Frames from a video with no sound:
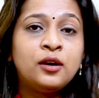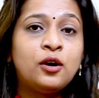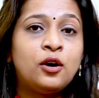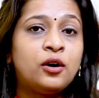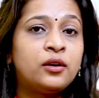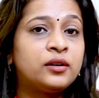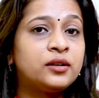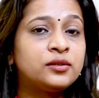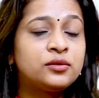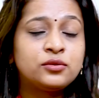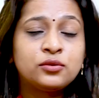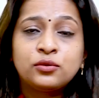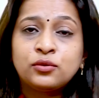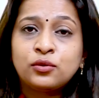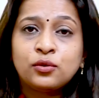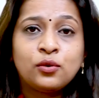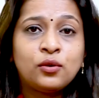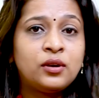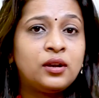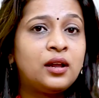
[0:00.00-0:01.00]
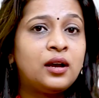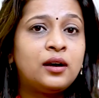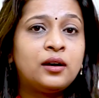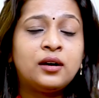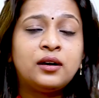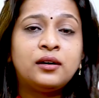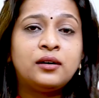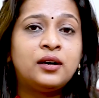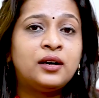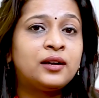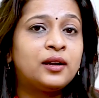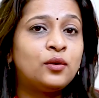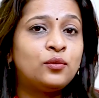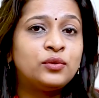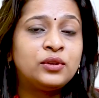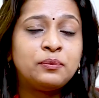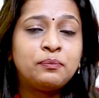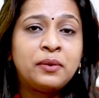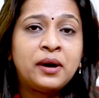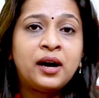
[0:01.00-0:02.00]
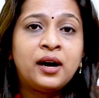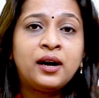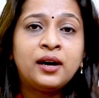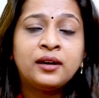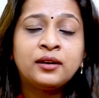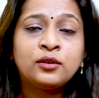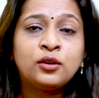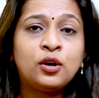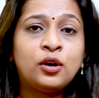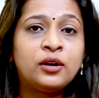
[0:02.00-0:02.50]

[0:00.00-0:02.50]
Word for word: or a scroll uh, around the park